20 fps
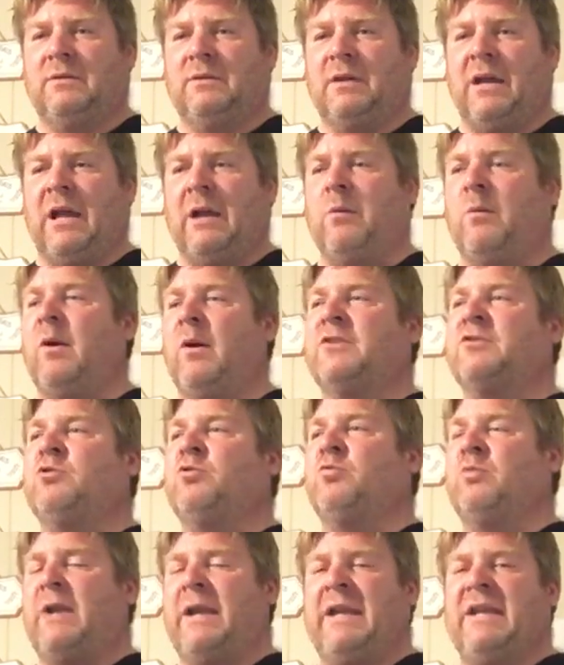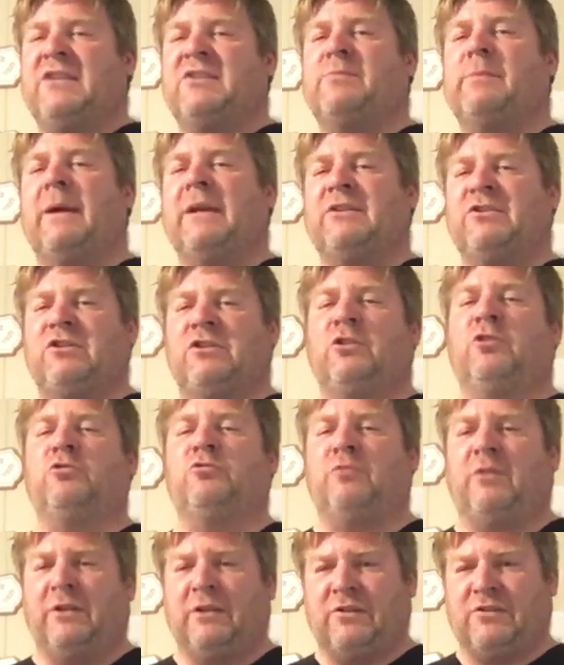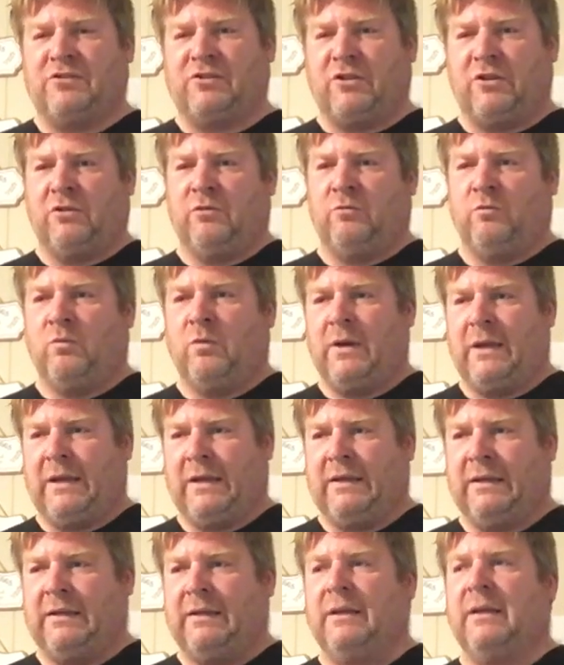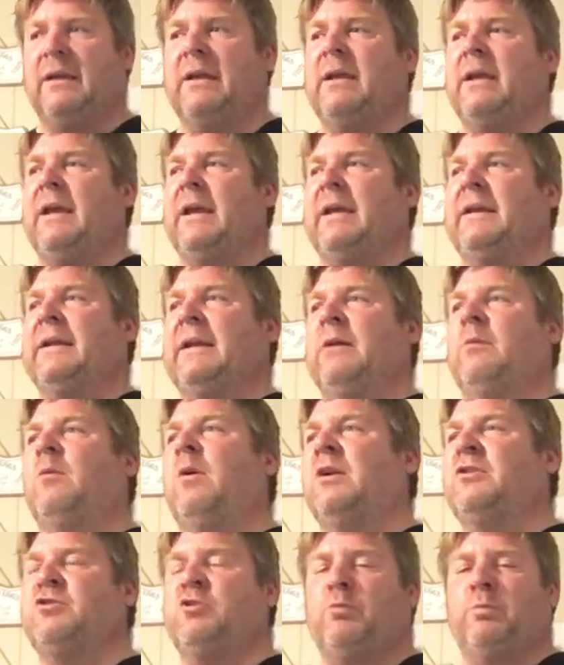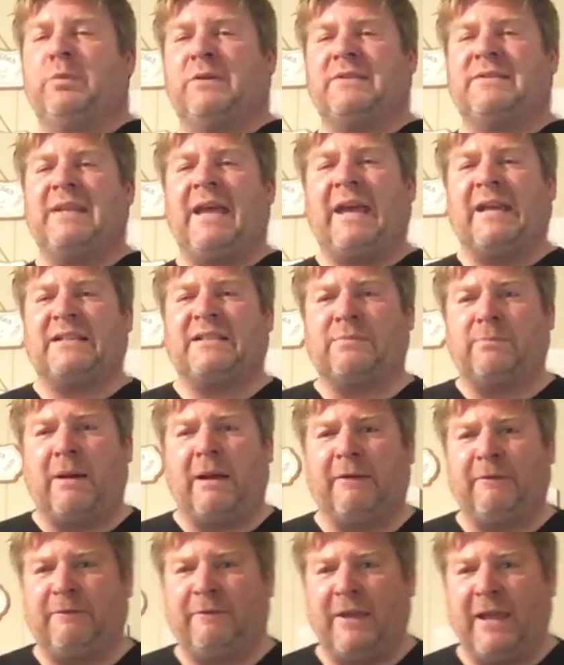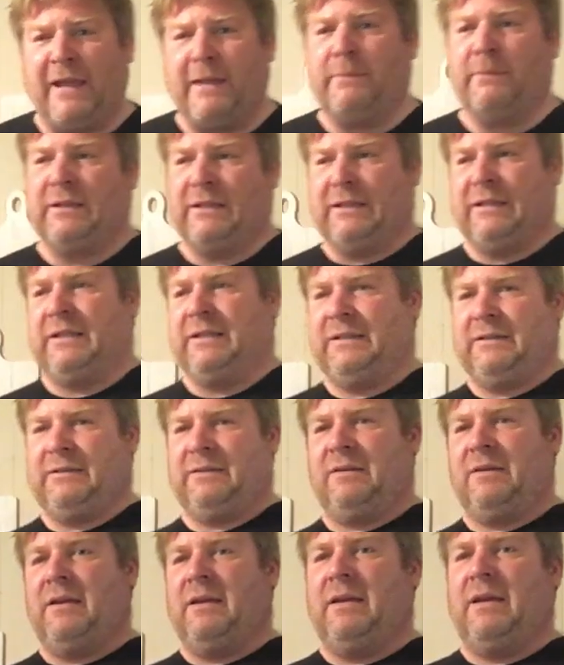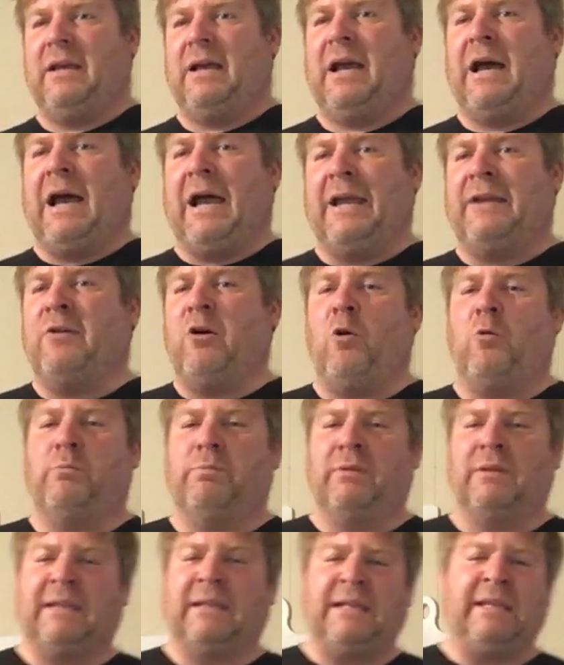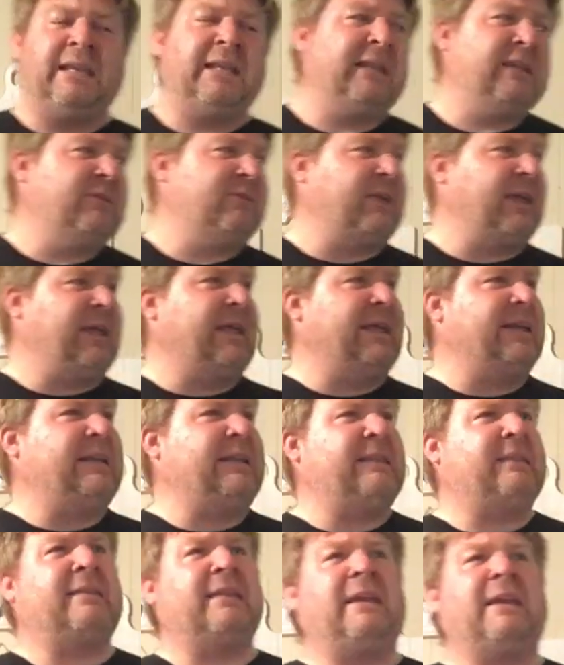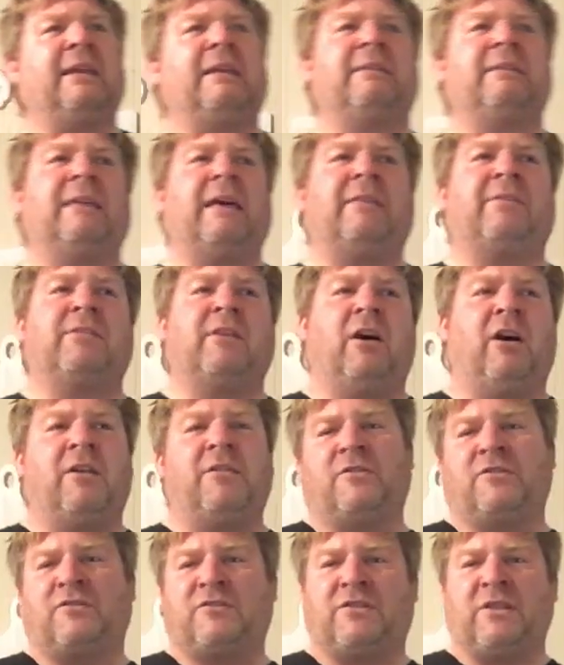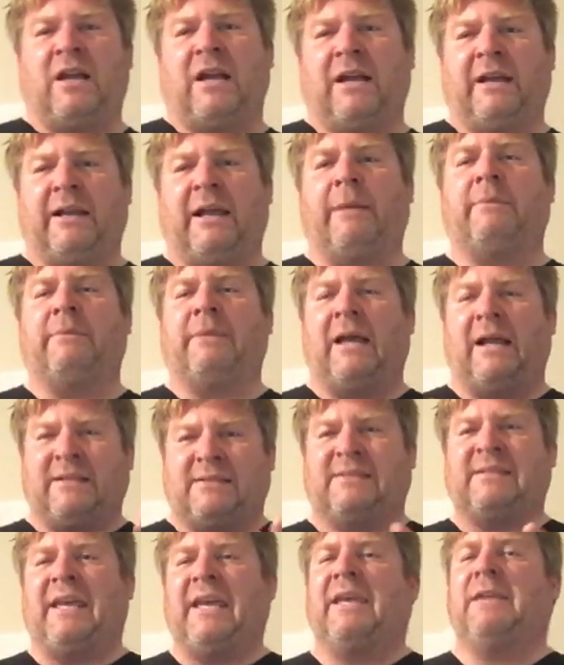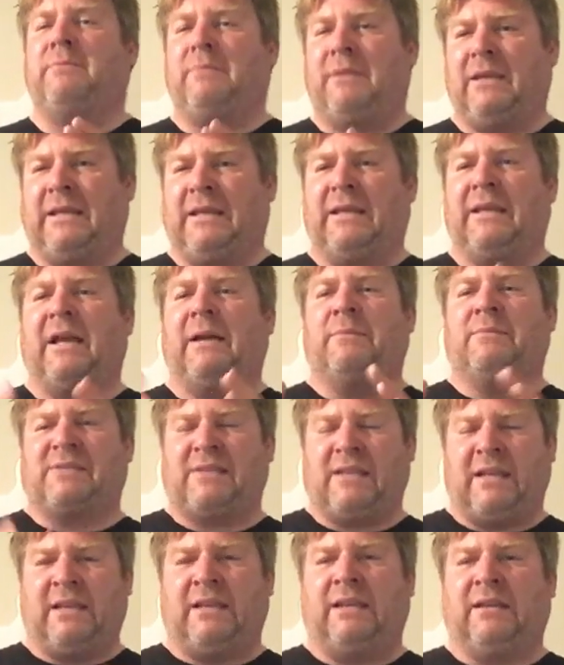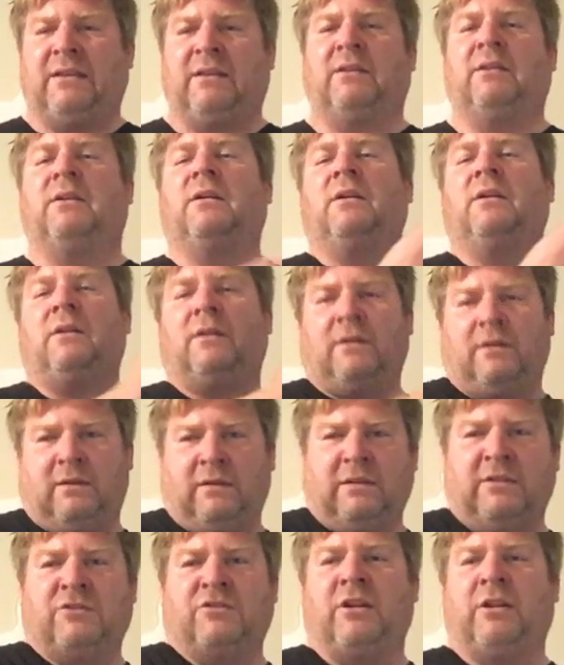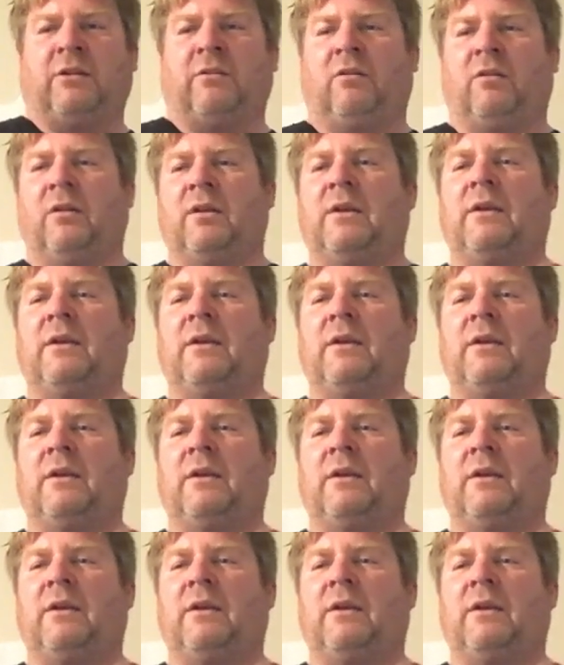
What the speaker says: I want to raise my children a certain way, and I want to protect my family. I don't believe anything that the other side, I'm not saying me, I'm saying in general.